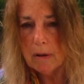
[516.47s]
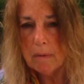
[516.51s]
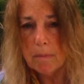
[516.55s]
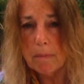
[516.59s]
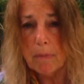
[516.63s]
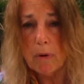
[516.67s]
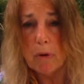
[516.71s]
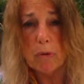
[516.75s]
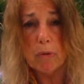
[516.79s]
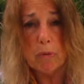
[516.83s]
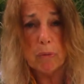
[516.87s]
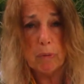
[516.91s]

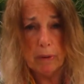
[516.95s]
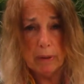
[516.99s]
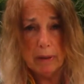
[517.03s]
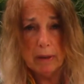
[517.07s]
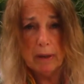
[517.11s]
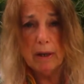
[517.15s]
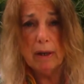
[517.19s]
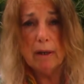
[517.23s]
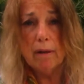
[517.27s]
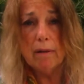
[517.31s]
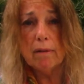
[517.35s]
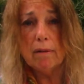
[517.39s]
both
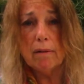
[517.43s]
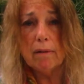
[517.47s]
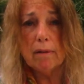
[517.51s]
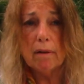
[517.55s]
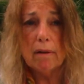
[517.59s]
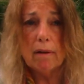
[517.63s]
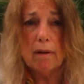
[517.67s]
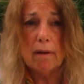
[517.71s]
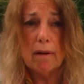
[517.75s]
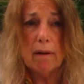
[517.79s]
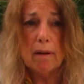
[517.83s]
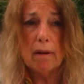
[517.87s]
within
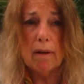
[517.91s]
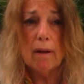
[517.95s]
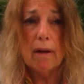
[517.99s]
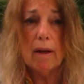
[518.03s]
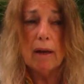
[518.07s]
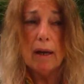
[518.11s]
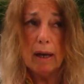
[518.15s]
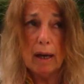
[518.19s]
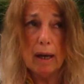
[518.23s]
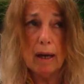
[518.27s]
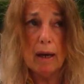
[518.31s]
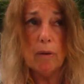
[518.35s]

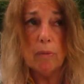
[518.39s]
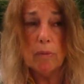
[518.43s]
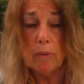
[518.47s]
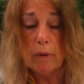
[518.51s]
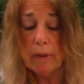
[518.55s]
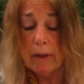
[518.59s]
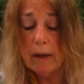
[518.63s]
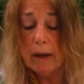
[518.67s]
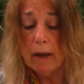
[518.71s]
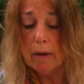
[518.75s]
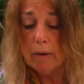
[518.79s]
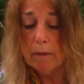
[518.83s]
and
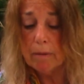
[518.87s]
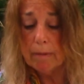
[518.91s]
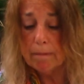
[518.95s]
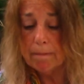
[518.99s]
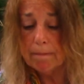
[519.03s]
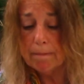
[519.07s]
without.